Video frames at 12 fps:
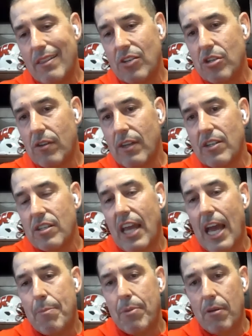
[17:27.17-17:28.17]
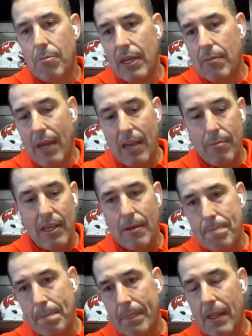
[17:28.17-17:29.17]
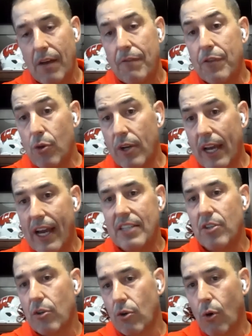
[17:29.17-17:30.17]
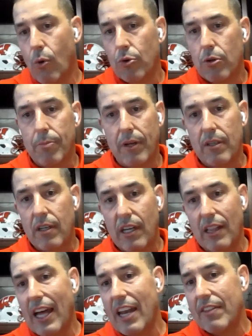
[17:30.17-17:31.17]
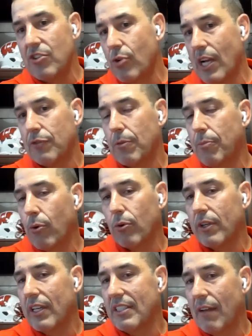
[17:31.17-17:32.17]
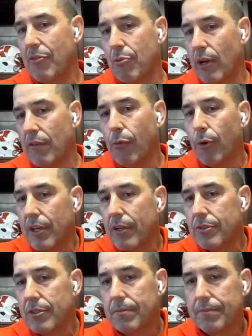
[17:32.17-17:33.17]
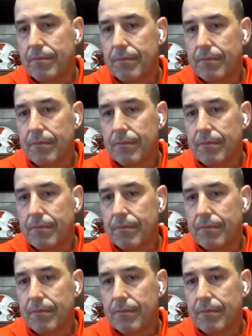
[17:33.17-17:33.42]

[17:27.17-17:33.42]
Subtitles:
This year, they just happen to be maybe a few guys that are older, but a lot of these transfer portal kids have 3 and 4 years.